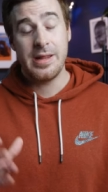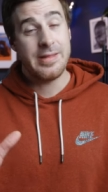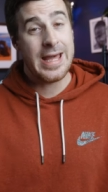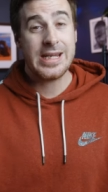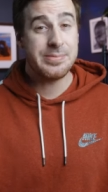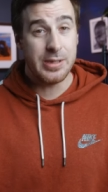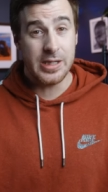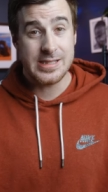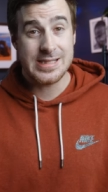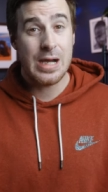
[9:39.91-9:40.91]
that
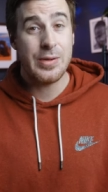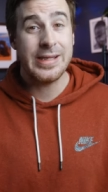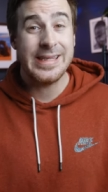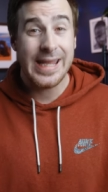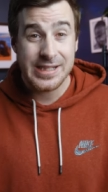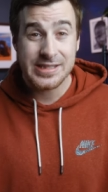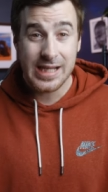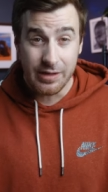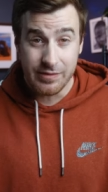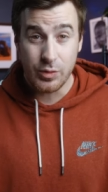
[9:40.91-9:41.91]
experience is how engaged
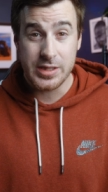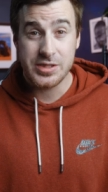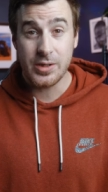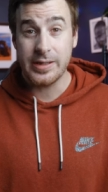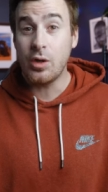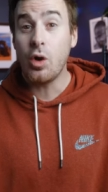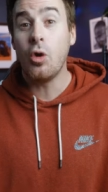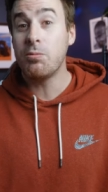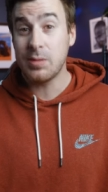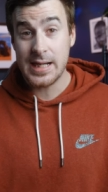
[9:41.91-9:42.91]
Calvin was during the
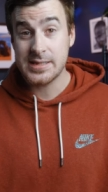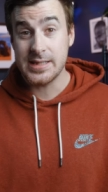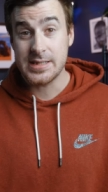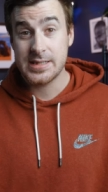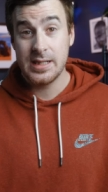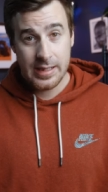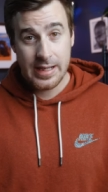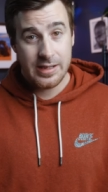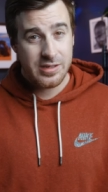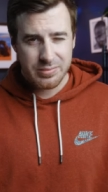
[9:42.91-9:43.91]
whole process.
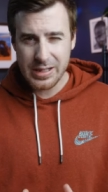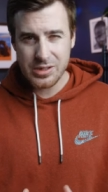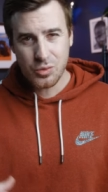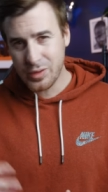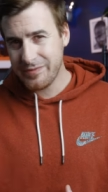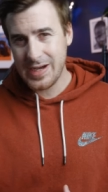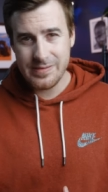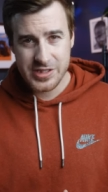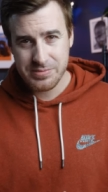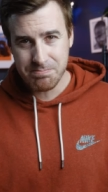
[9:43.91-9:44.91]
And it took about
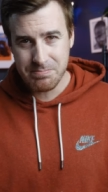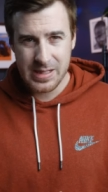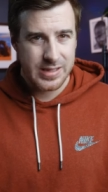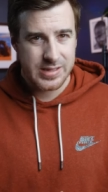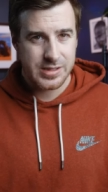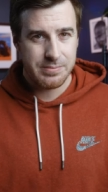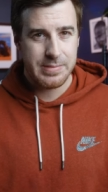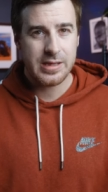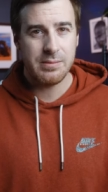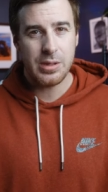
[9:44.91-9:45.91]
25-ish minutes to
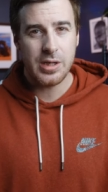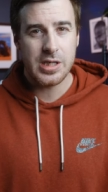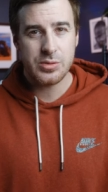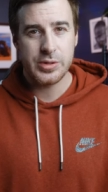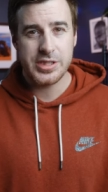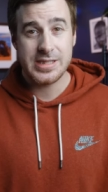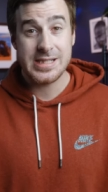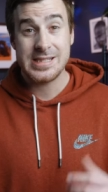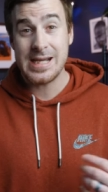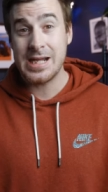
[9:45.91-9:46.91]
make the bars, which is
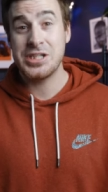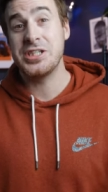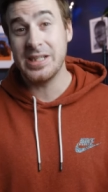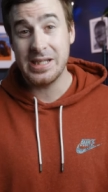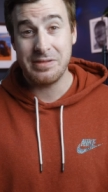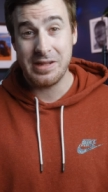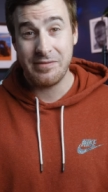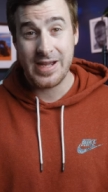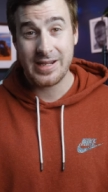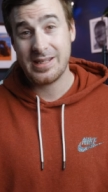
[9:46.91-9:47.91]
astonishing given the
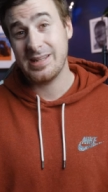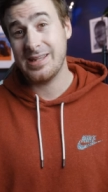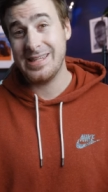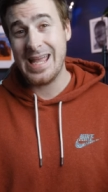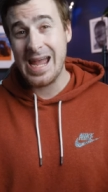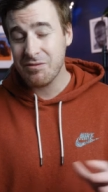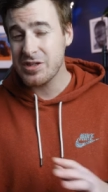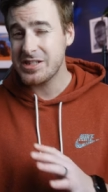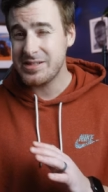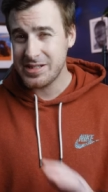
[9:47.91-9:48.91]
fact that the
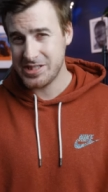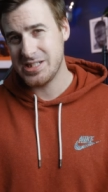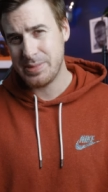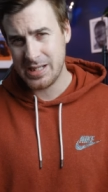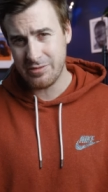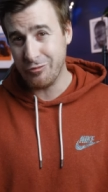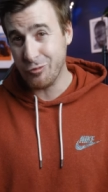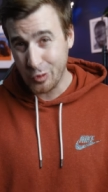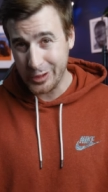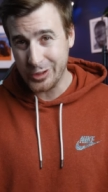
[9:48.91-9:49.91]
average attention span of a
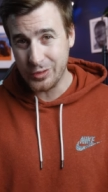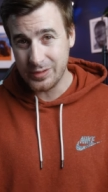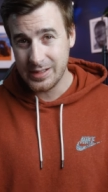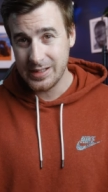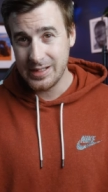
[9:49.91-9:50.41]
four-year-old